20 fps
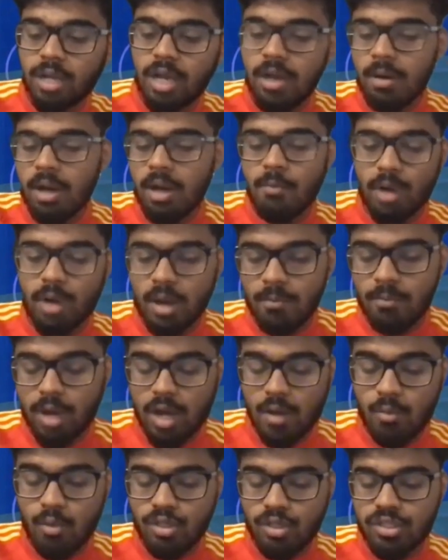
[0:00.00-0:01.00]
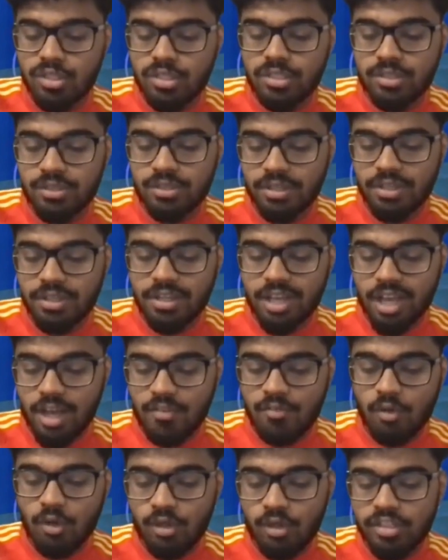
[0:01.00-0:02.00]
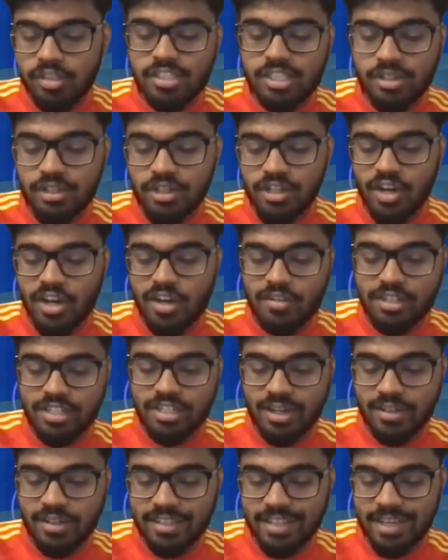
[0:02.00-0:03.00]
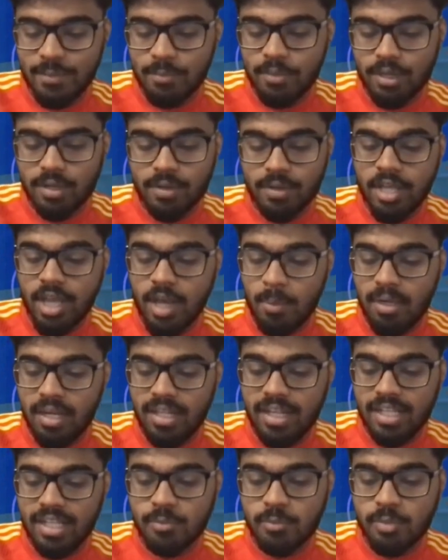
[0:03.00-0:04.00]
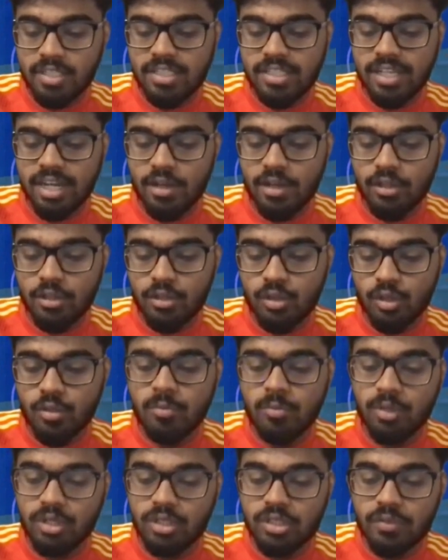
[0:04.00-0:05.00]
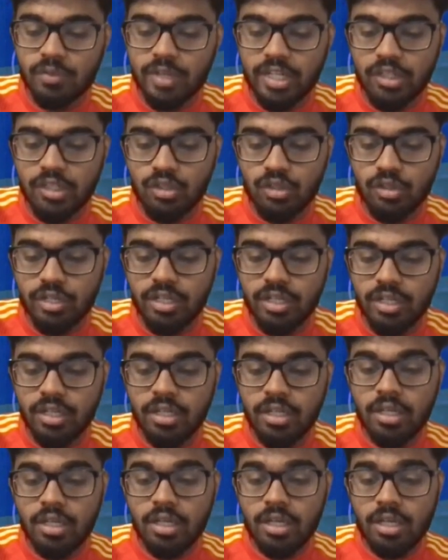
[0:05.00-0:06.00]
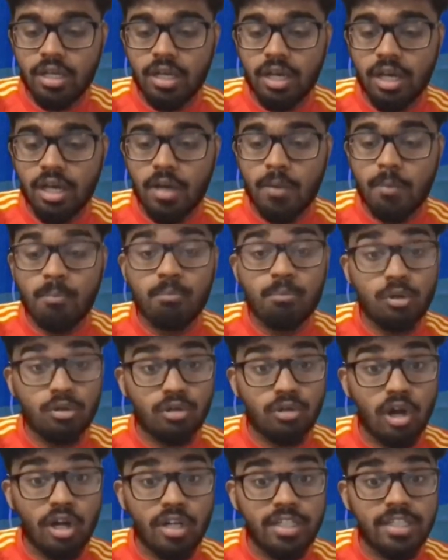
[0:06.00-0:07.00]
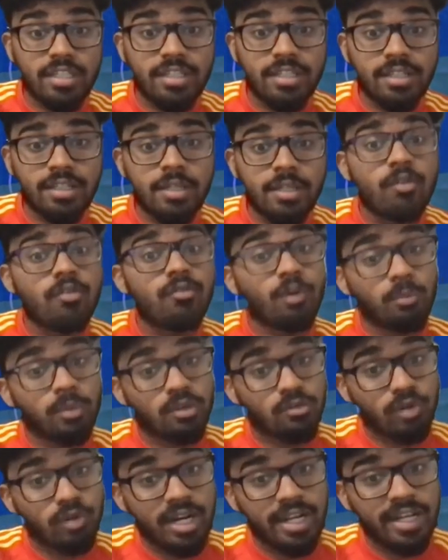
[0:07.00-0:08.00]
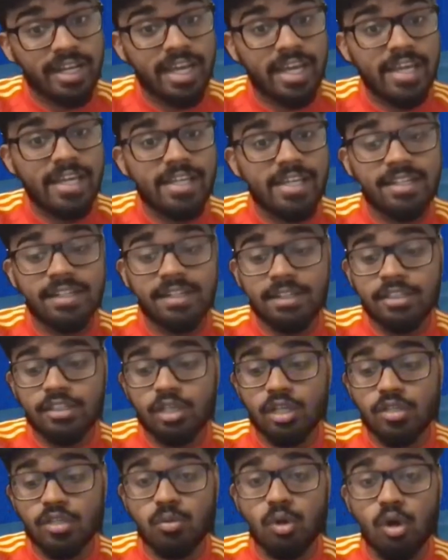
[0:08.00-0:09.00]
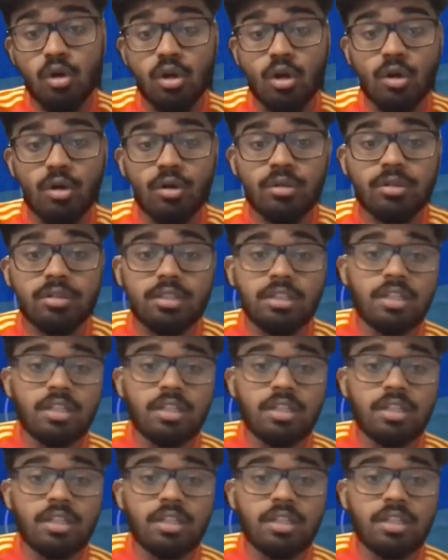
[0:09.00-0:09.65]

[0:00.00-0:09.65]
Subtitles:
I follow the Serie A every now and again, but a player that's missing out on the tournament because of an injury, Berardi from the relegated Sassuolo.